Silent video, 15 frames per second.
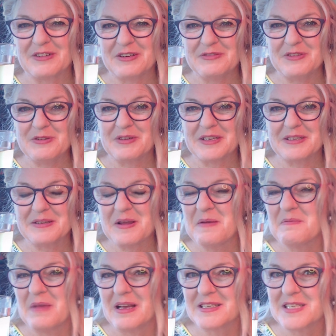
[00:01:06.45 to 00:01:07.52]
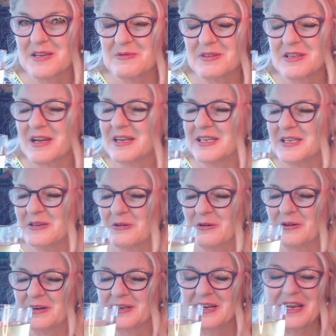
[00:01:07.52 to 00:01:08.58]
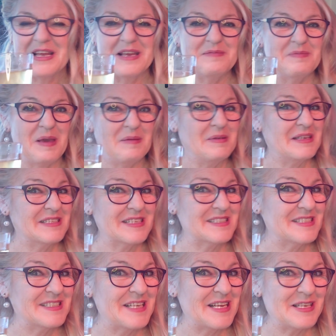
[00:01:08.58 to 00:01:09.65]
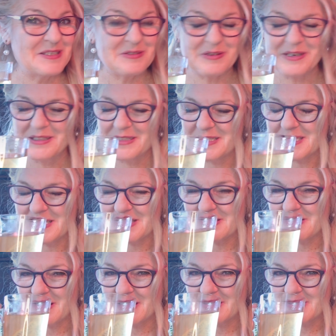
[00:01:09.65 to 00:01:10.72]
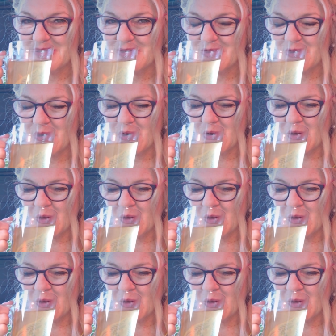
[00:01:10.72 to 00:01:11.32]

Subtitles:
If you can mask it with honey, or maybe it doesn't taste oily to you. I don't know.